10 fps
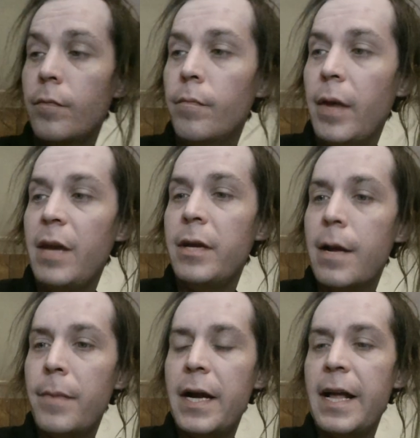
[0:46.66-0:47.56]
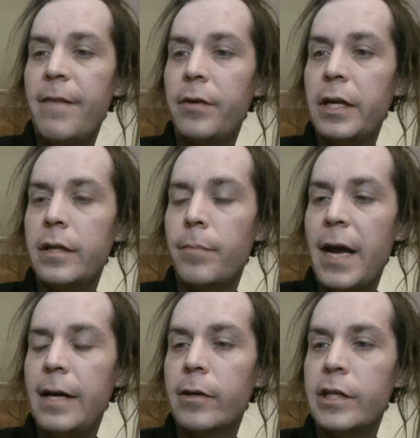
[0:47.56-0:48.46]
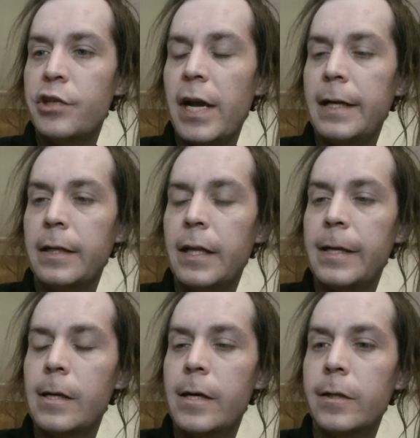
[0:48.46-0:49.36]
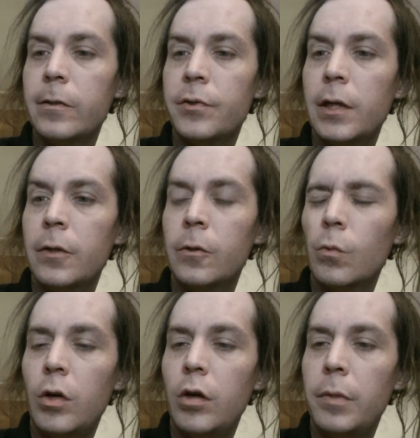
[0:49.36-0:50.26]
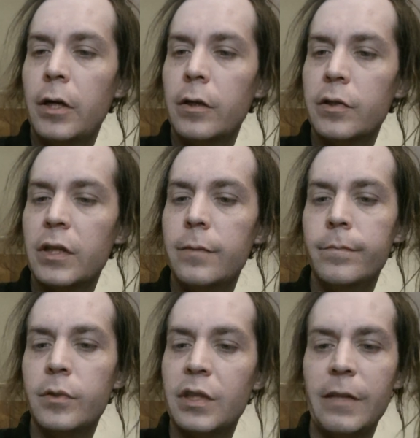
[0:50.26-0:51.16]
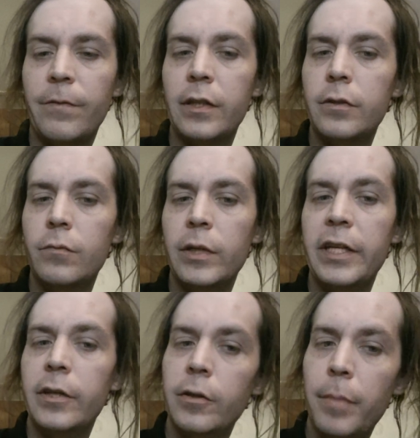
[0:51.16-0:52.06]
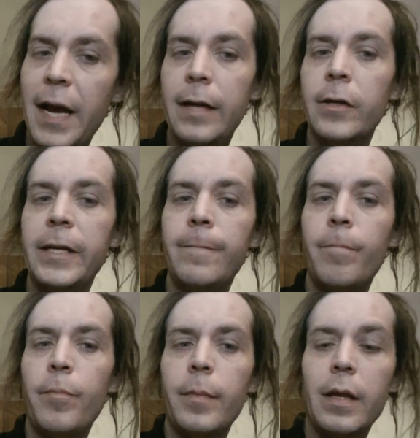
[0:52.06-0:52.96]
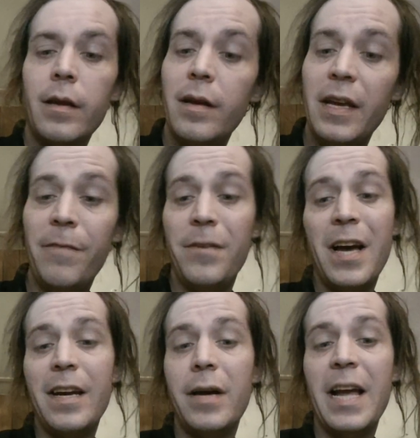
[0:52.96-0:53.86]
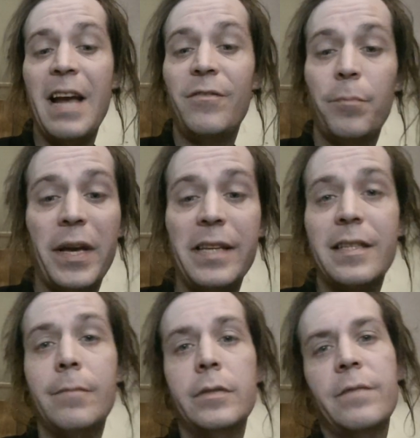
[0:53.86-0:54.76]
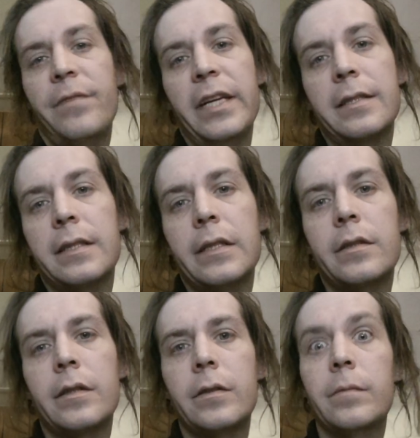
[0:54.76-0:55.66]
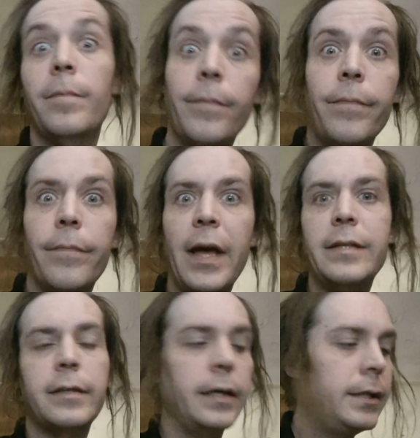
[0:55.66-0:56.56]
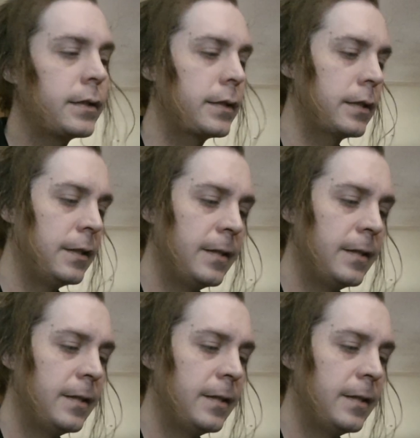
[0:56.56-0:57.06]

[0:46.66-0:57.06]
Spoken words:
Maybe I might have to get the battery checked at like an AutoZone or Walmart or something. See if we need a new battery. If not, I might have to pay someone to fix it. So that sucks.